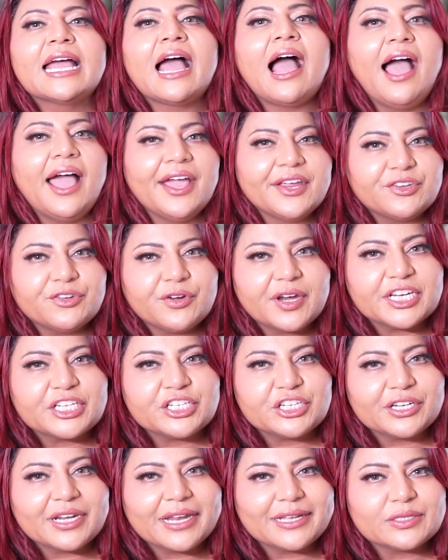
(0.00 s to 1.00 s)

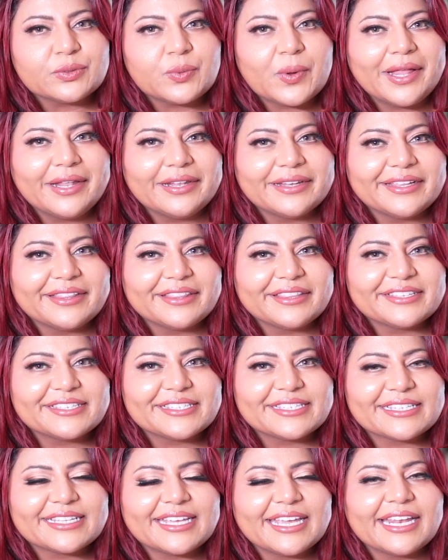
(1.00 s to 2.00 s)
hydration as well in the
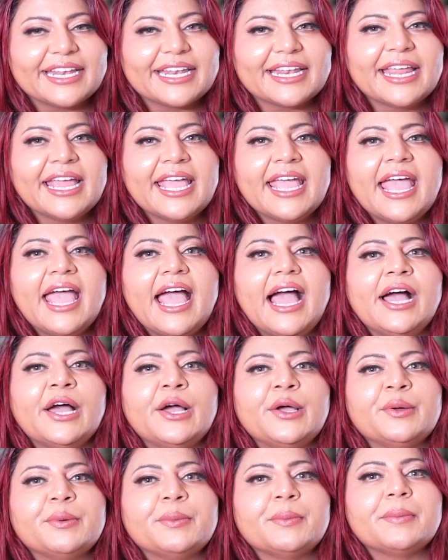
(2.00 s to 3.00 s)
skin,
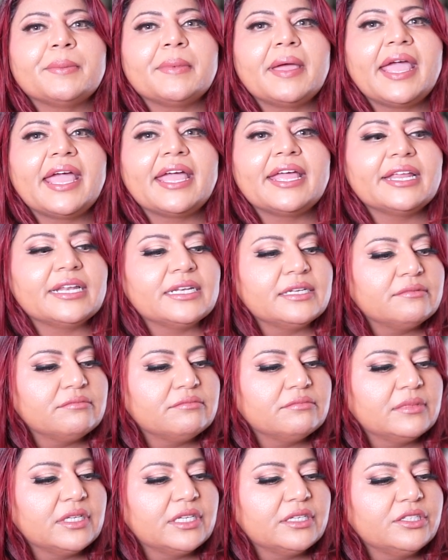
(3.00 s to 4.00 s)
um,
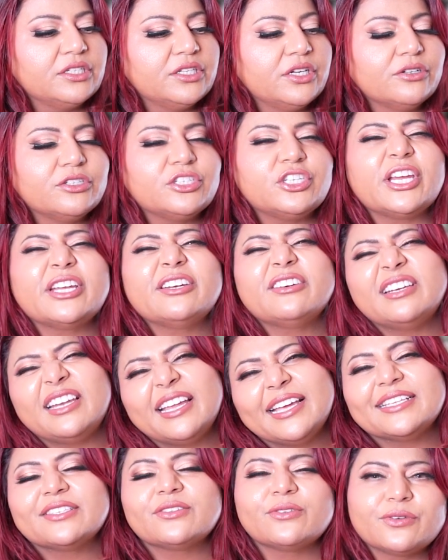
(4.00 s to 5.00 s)
and you know,
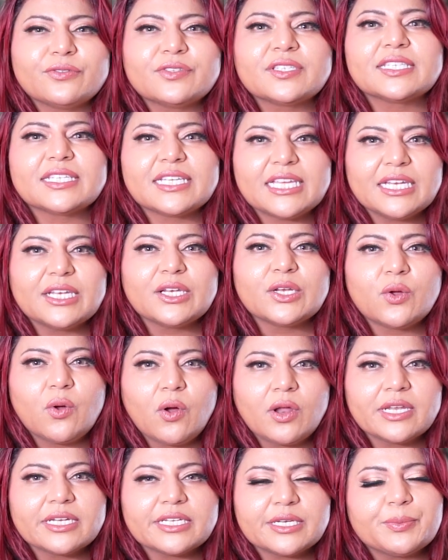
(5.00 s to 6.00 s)
generalized sort of skin
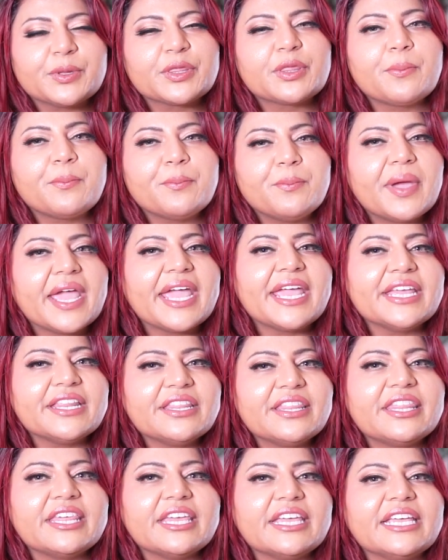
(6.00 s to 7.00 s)
quality. But the
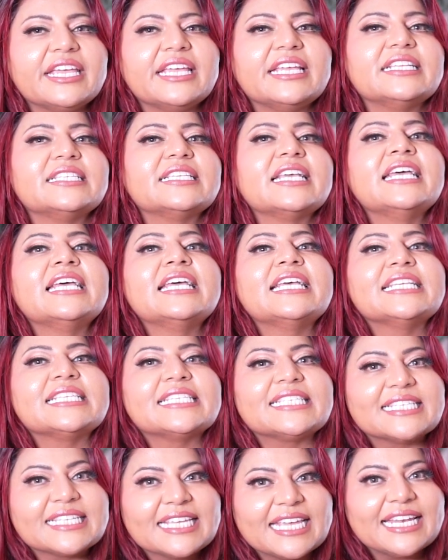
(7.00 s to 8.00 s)
main thing is
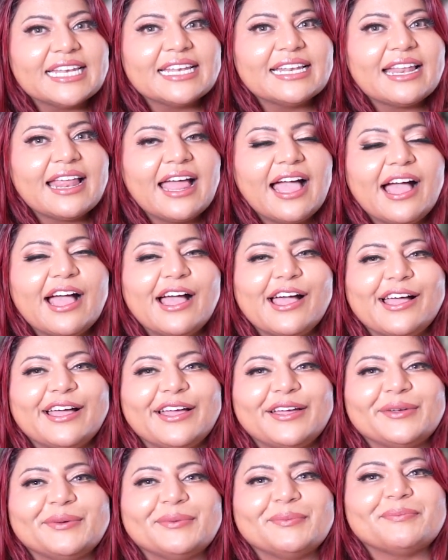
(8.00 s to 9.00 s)
skin
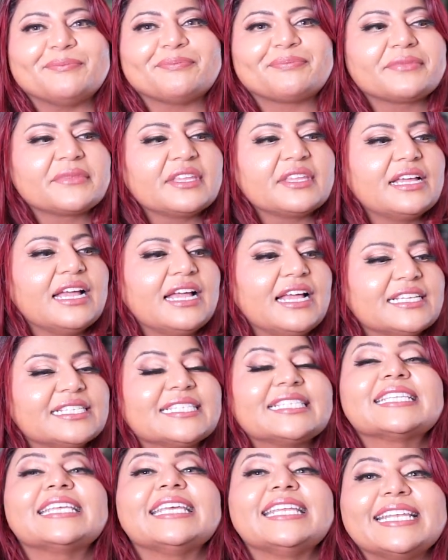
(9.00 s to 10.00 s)
um, a
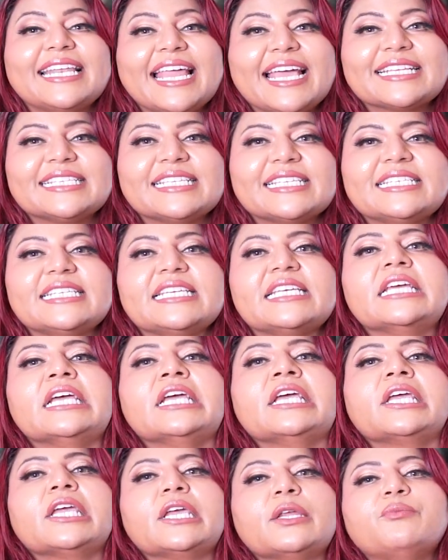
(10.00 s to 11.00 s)
skin laxity
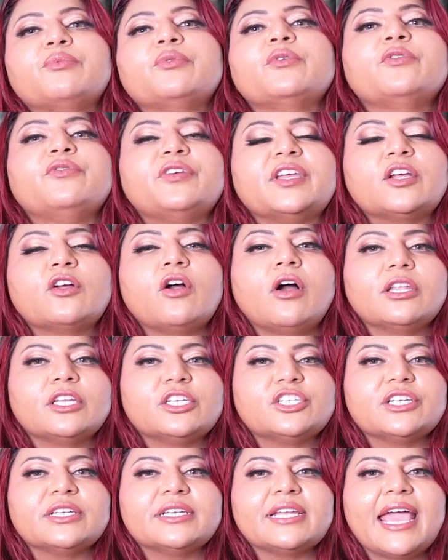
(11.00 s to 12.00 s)
improving
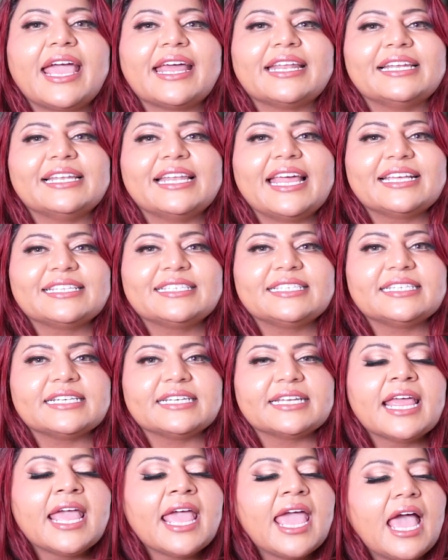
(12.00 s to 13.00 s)
collagen and
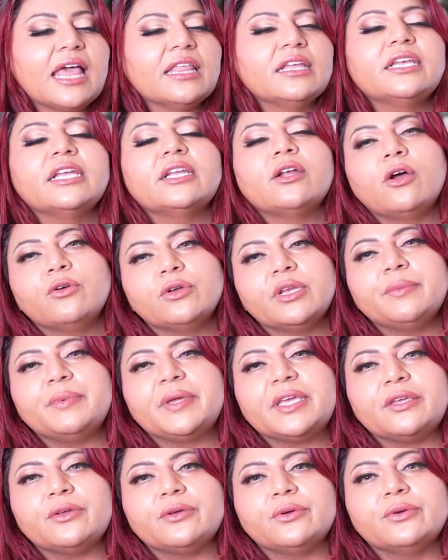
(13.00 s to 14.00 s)
elastin and it can only be
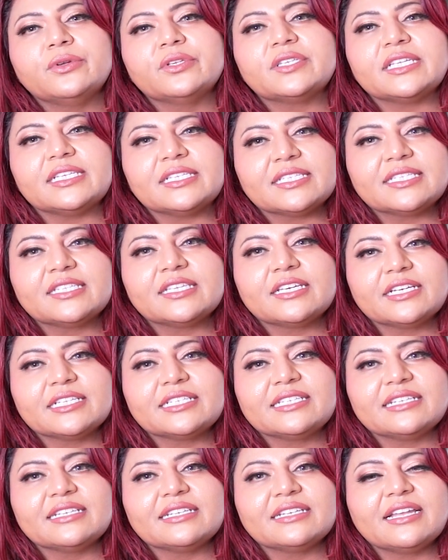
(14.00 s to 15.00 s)
used in
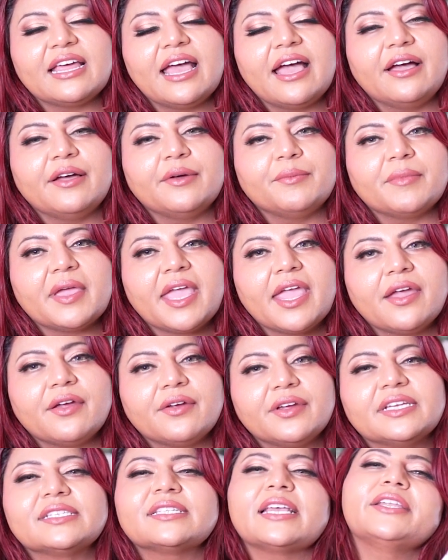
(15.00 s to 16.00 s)
certain um,
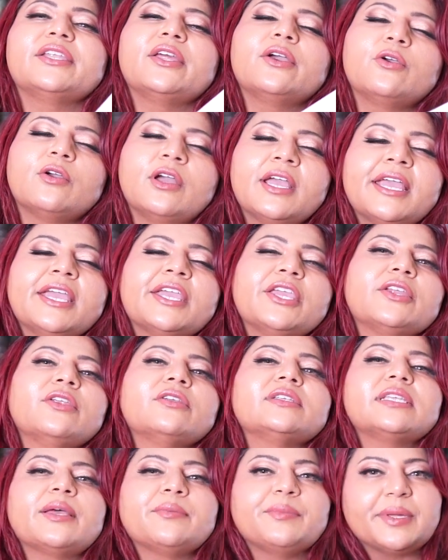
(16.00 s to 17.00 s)
areas I know you know
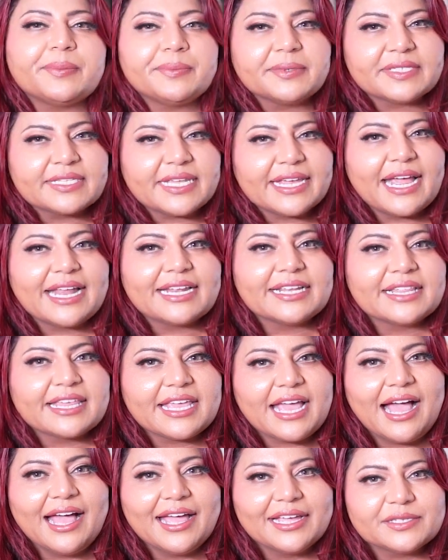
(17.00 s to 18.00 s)
some people say under the
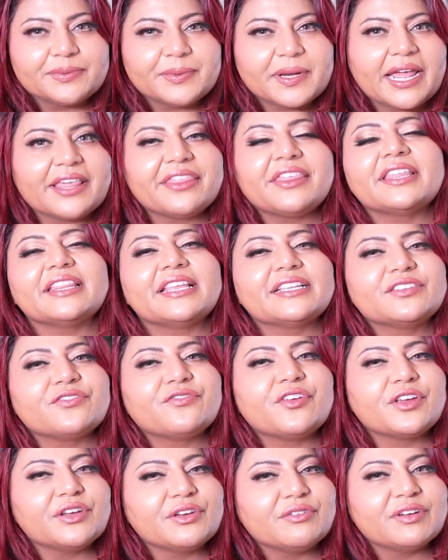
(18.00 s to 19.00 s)
eyes but I think that's a
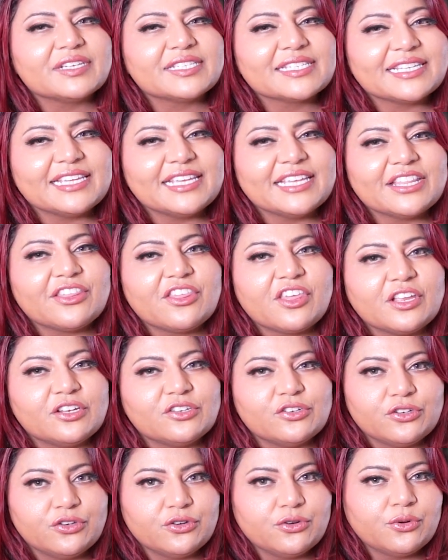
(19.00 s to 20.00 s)
very risky thing
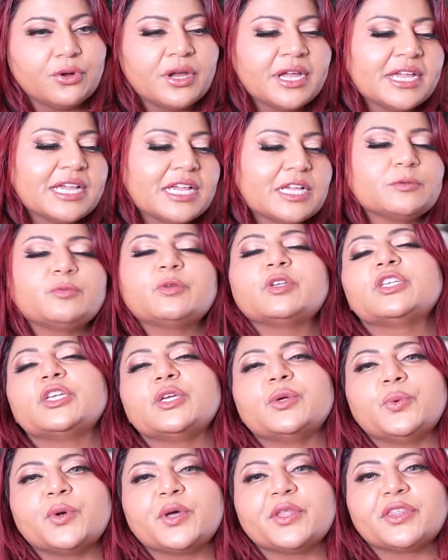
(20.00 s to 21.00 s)
to do
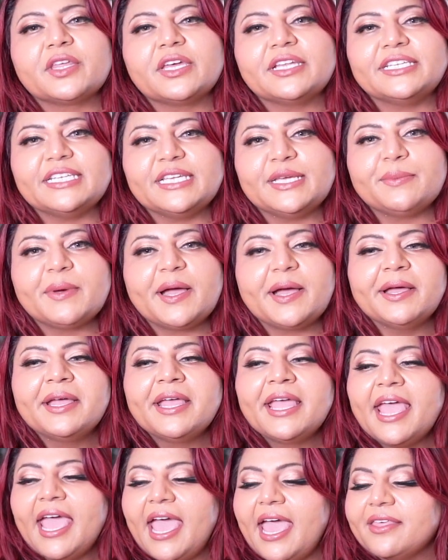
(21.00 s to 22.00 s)
especially with edema
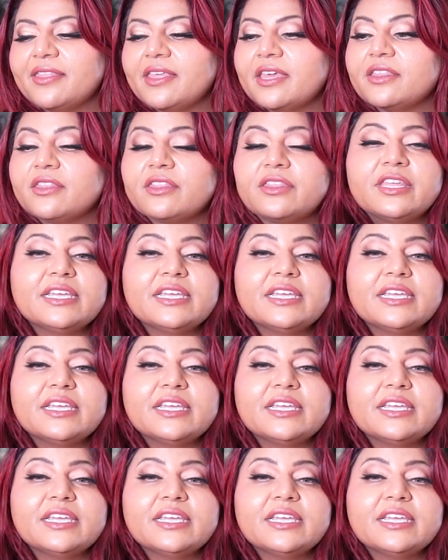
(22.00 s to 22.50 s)
and then